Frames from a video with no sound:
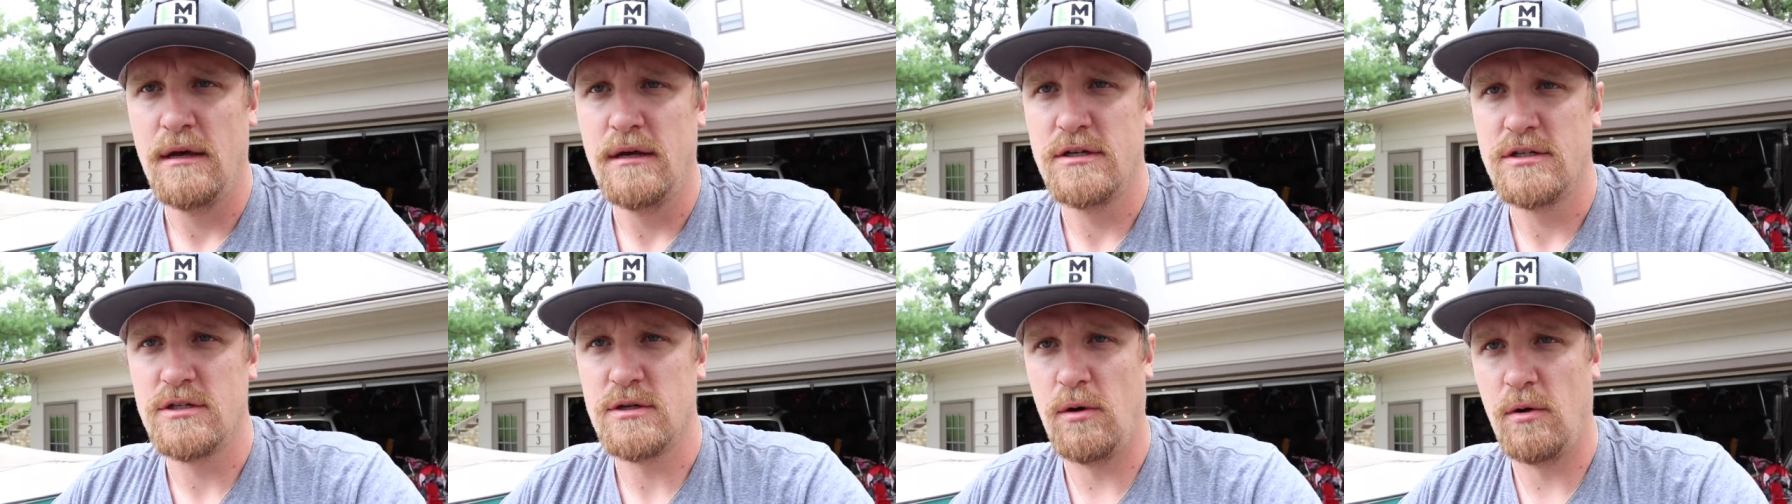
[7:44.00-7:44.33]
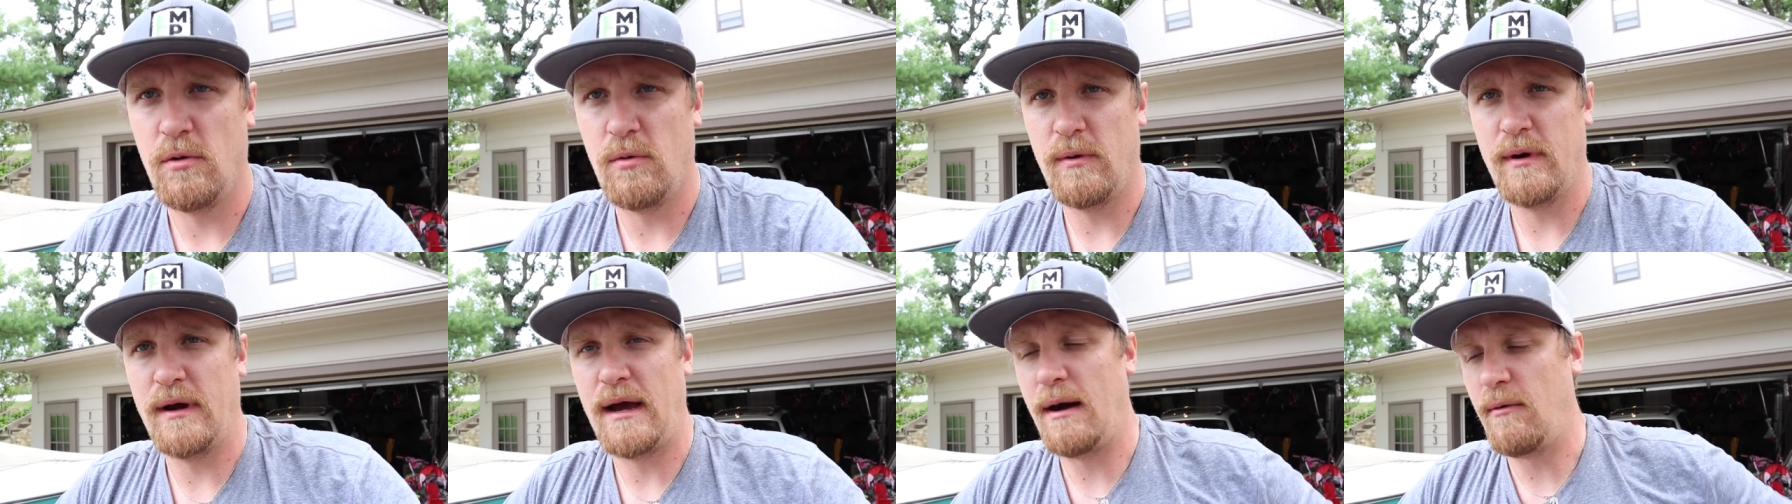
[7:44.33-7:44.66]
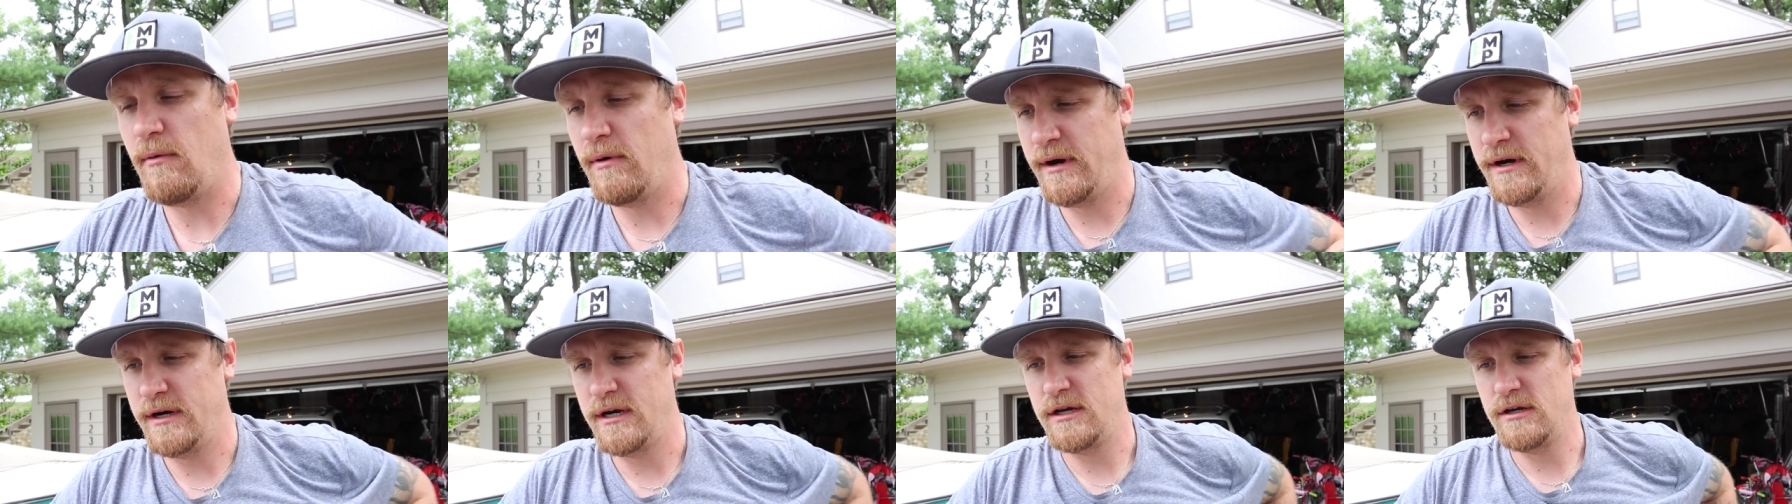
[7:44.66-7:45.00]
So what I
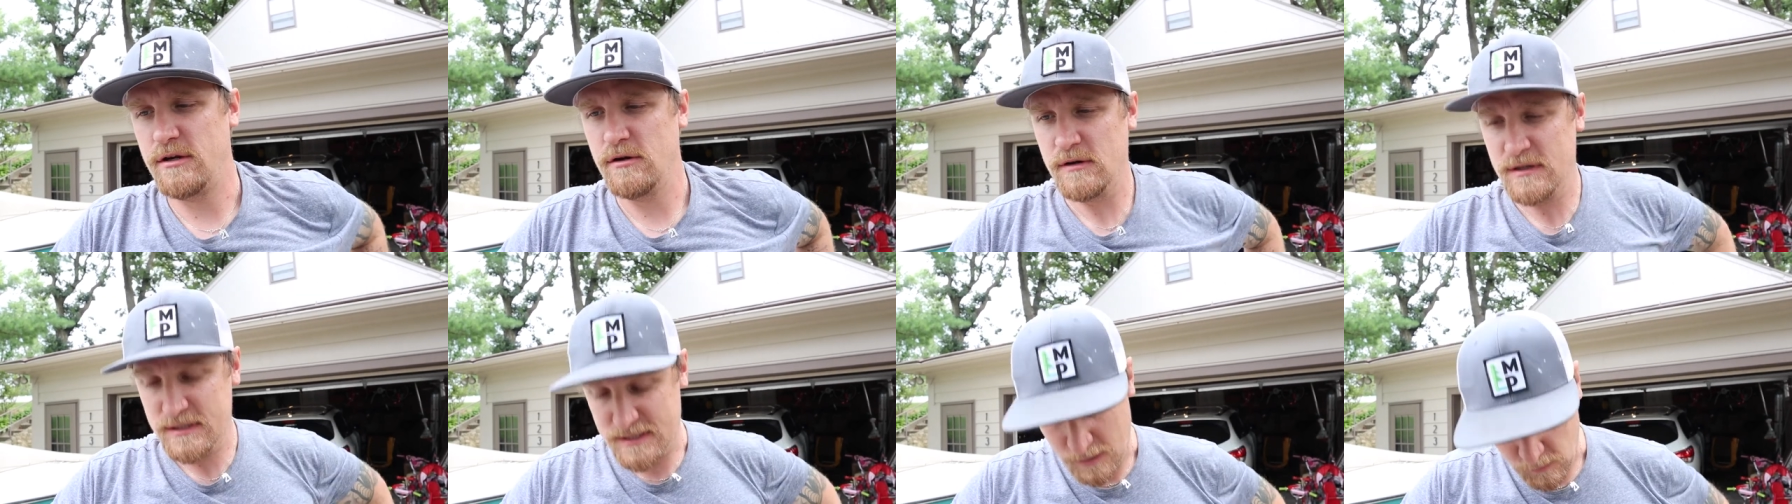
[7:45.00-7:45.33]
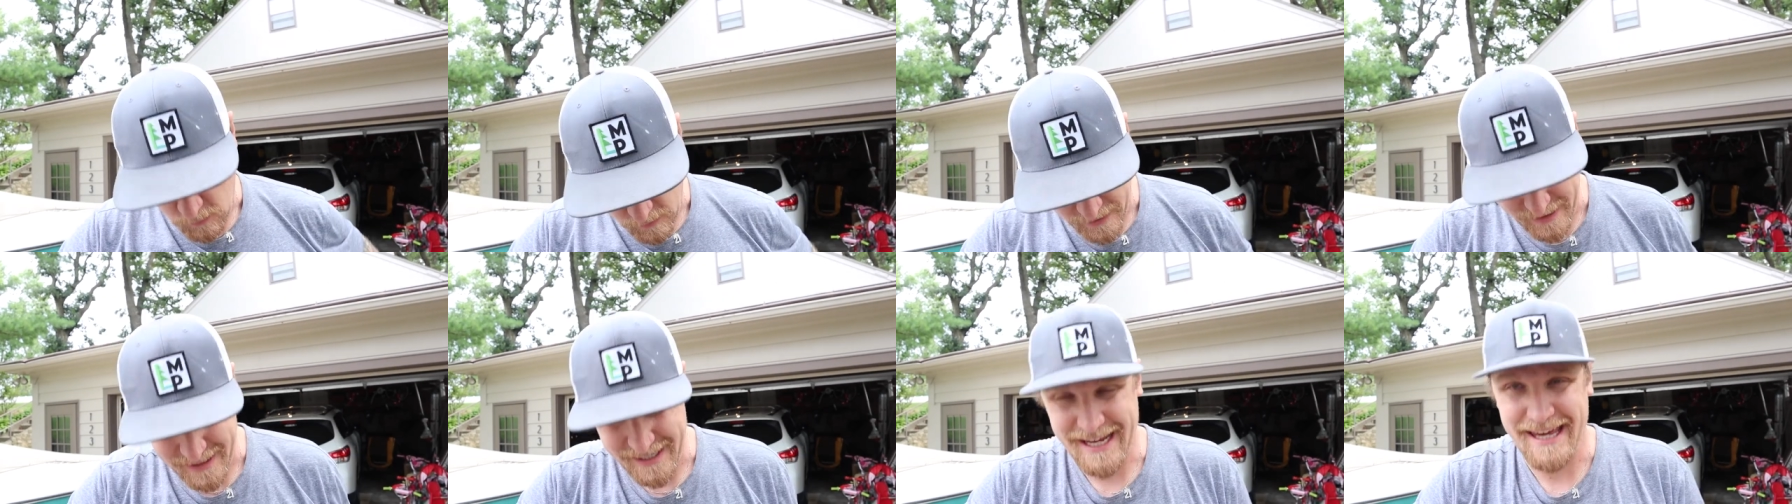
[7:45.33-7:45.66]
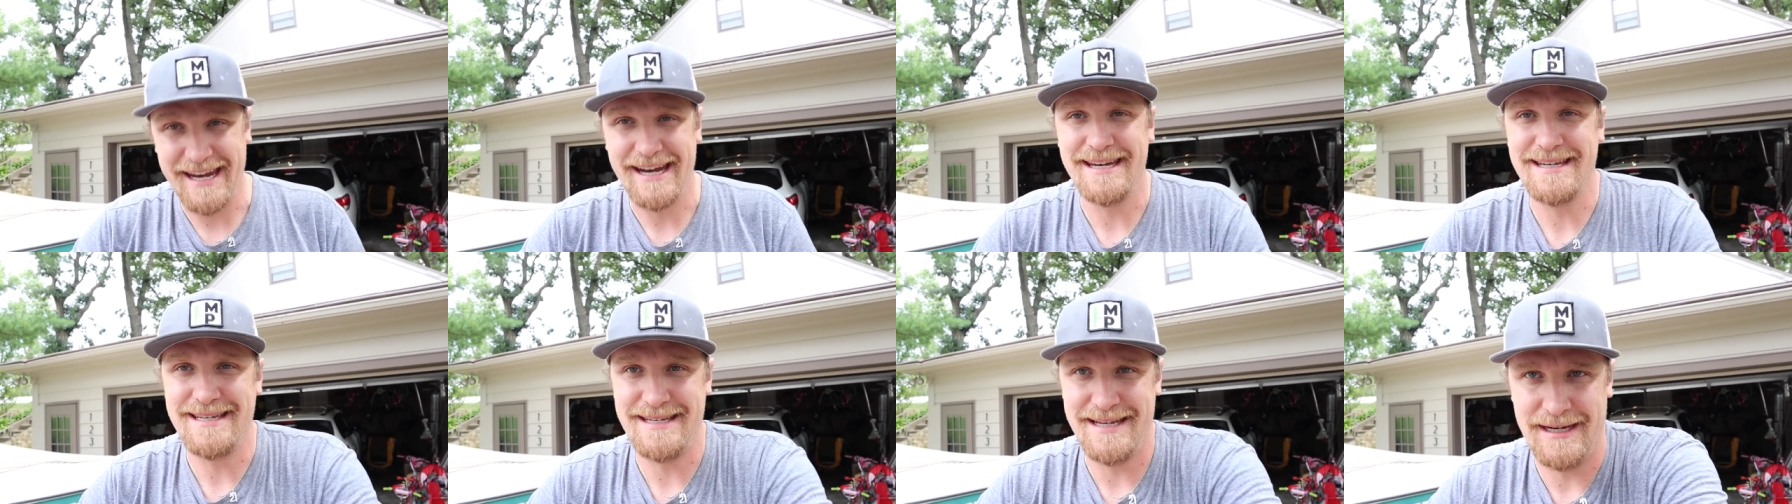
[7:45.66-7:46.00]
wanted to do is I wanted to
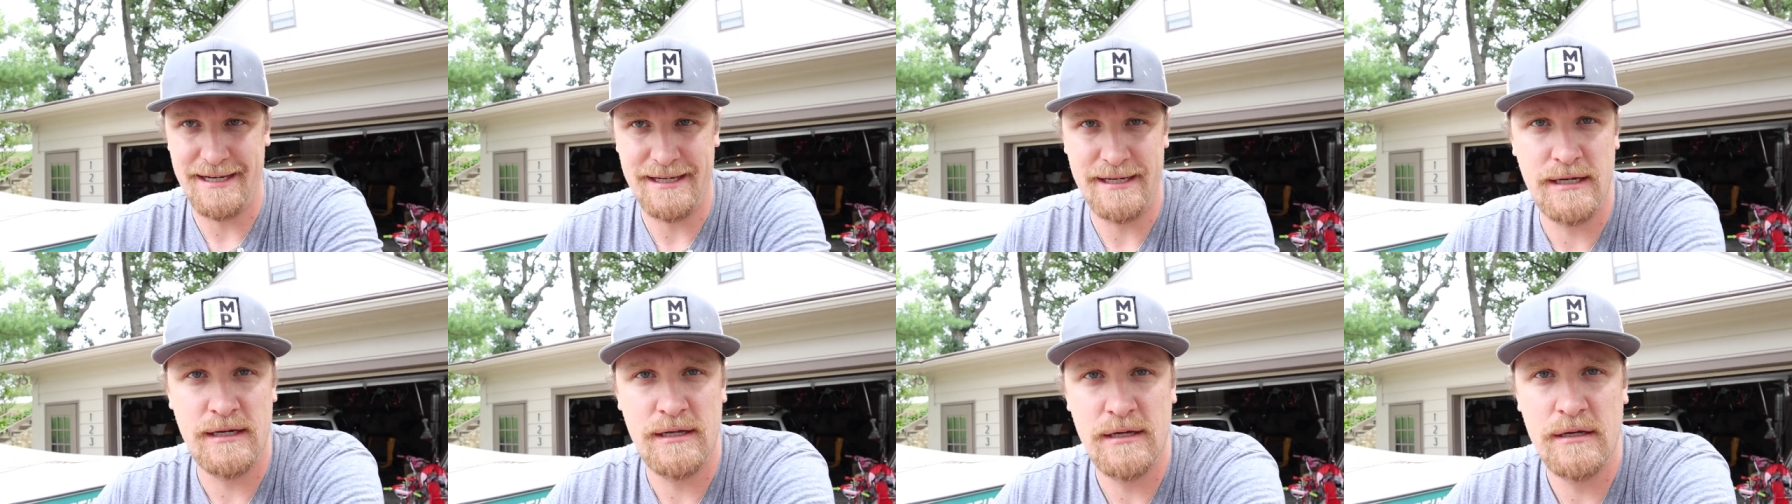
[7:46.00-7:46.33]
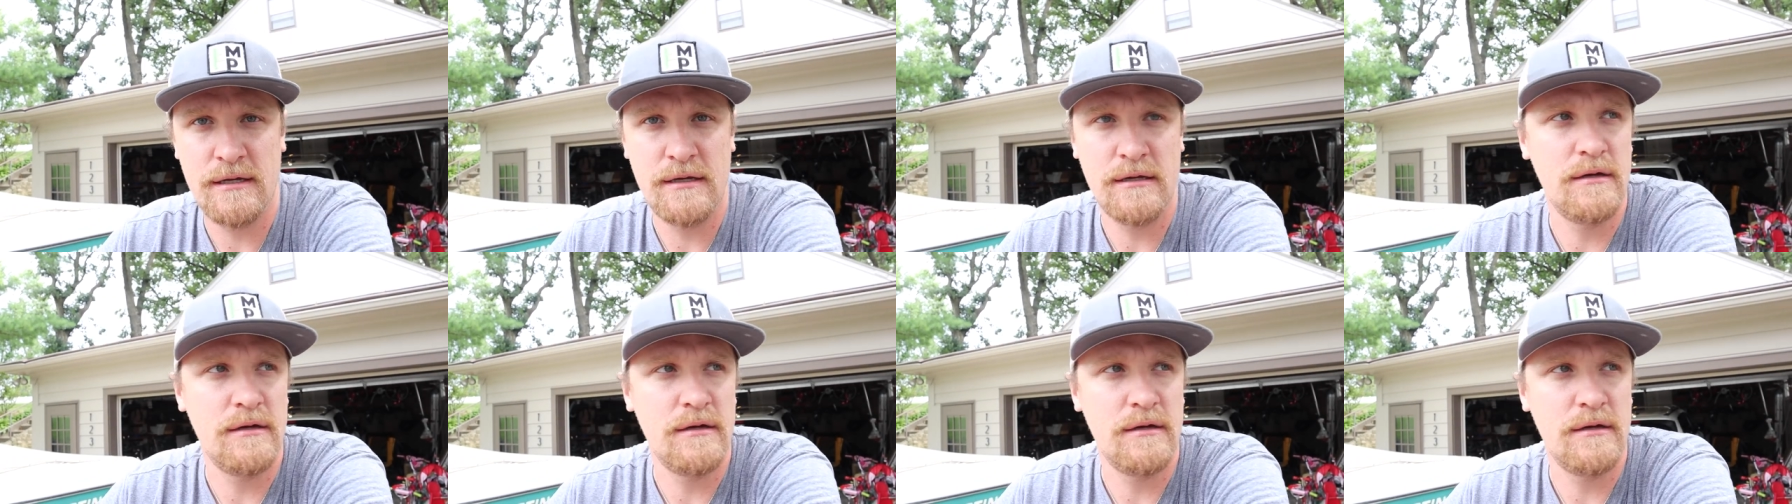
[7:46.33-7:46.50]
get it done